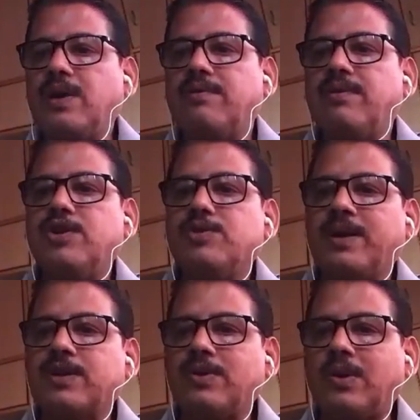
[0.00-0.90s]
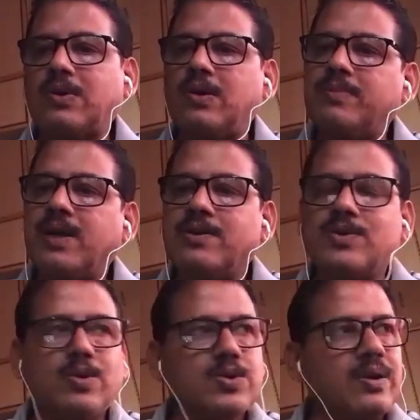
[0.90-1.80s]
have, reachmaxx.com, that
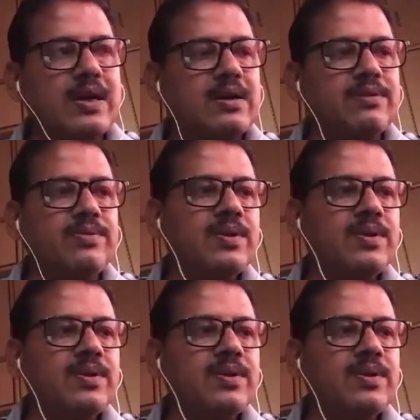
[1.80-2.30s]
is also active.